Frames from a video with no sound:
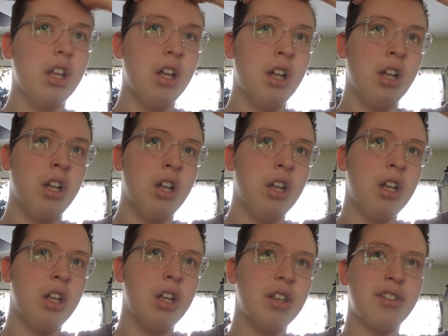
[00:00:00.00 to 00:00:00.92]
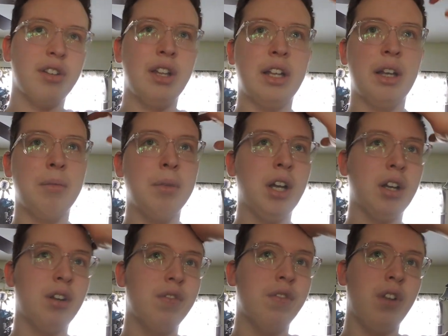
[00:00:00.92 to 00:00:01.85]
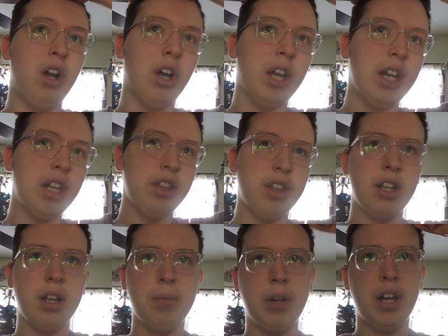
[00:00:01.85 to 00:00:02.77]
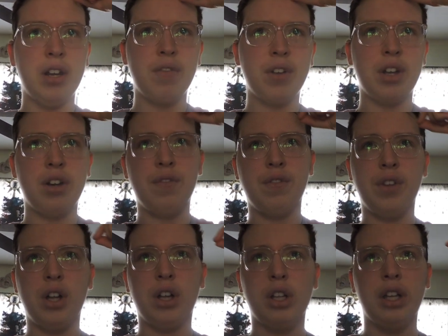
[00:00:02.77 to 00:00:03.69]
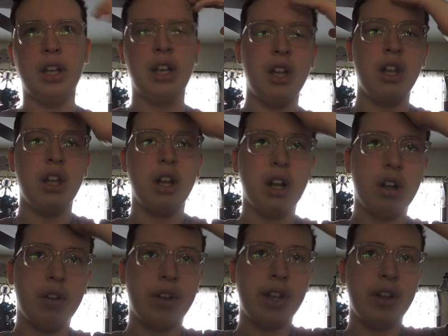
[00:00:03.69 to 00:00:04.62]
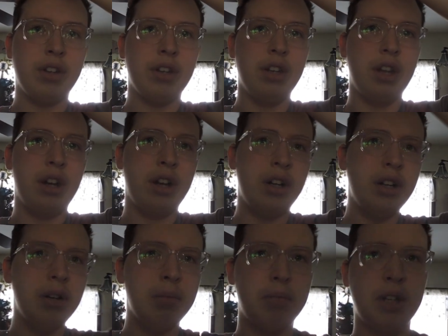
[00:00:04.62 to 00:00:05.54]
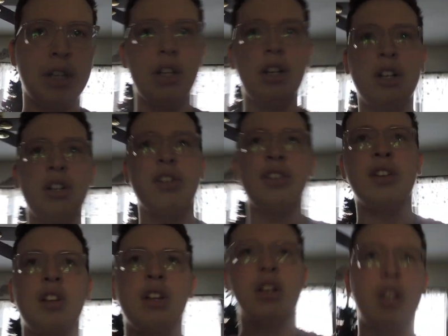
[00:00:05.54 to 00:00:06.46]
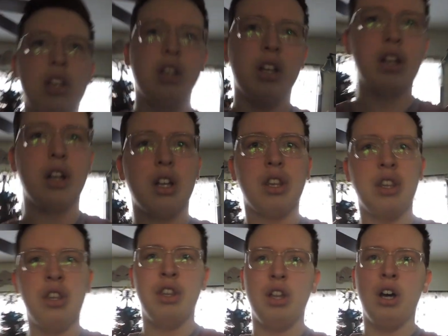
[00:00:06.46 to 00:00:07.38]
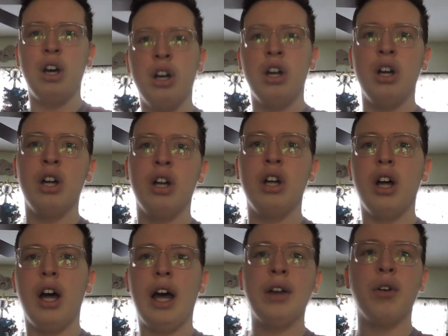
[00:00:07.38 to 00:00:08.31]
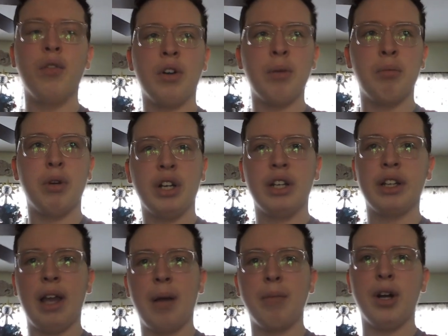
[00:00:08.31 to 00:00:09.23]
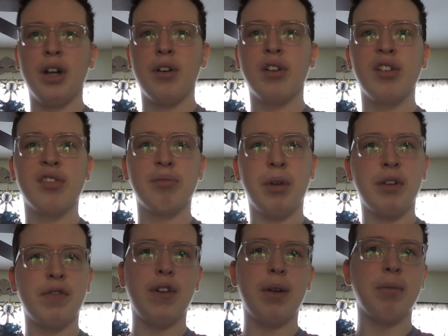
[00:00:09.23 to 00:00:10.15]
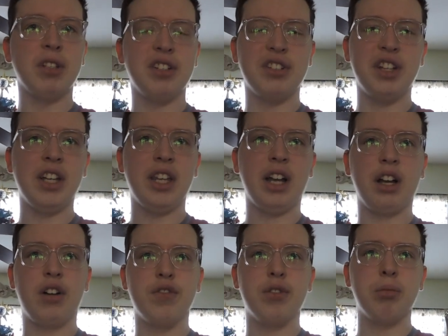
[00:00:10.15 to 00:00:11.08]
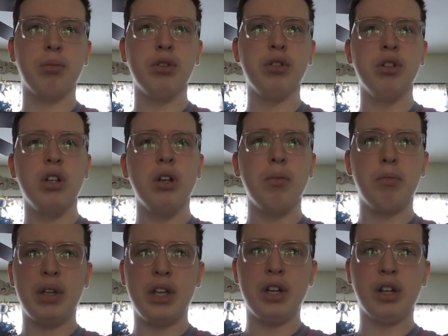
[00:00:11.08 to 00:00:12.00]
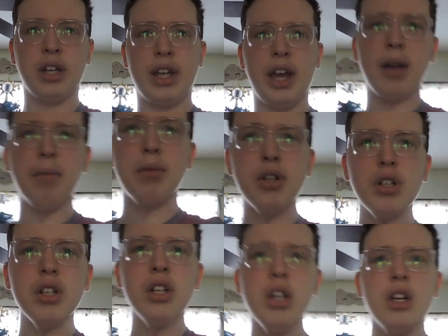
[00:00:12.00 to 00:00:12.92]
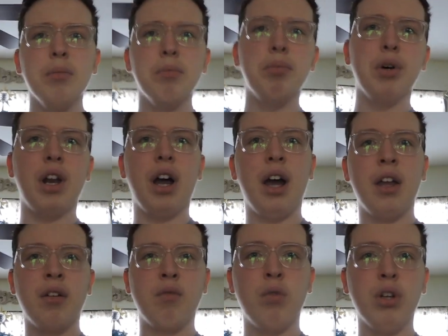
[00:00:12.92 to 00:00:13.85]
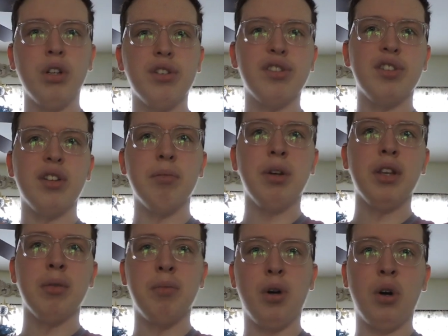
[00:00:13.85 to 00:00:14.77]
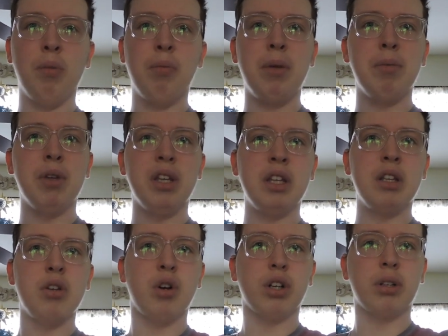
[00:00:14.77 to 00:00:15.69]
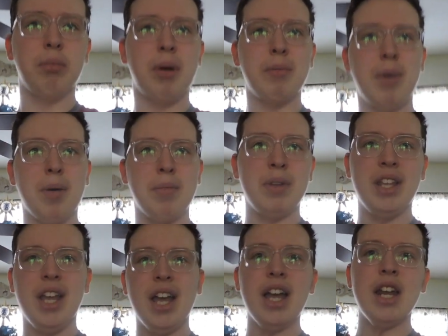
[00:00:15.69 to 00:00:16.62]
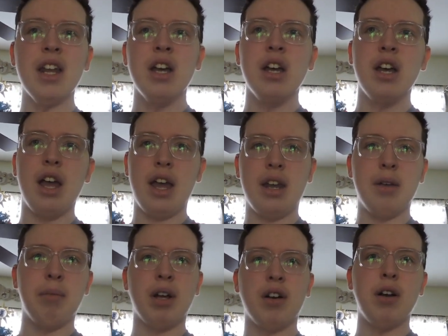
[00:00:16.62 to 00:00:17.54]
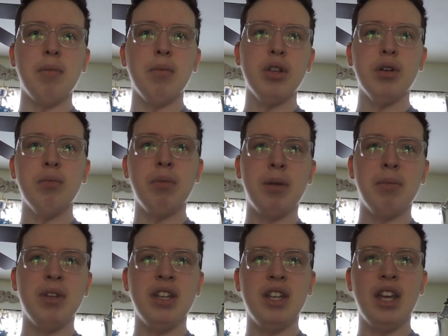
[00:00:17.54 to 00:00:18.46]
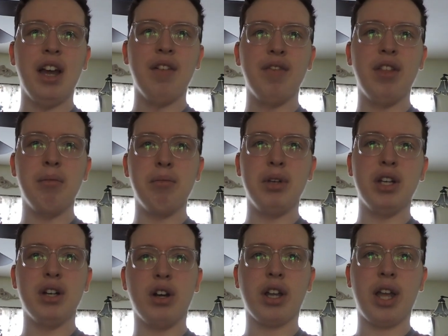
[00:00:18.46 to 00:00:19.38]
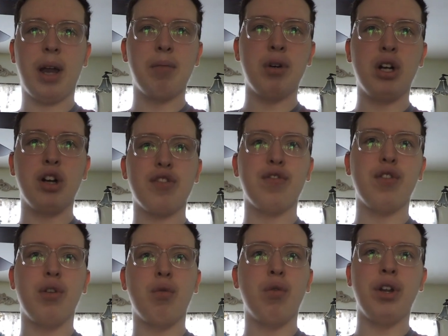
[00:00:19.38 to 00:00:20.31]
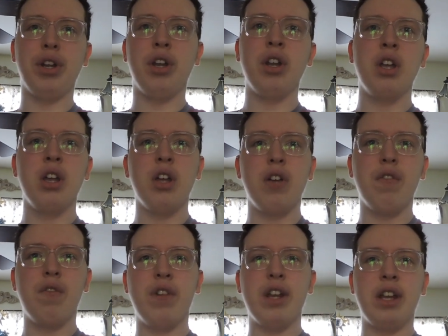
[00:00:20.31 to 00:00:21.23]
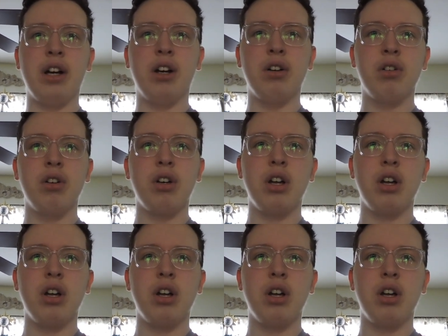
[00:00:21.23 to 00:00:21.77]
Uh, so like I'm not gonna vlog anything. I'm not even gonna vlog like going out to dinner because uh, I don't want to bring the camera out because my family's not that comfortable being on camera. But I will see about tomorrow. Maybe talk to my mom and dad and to my grandmother. Maybe have them being on camera just for the one video.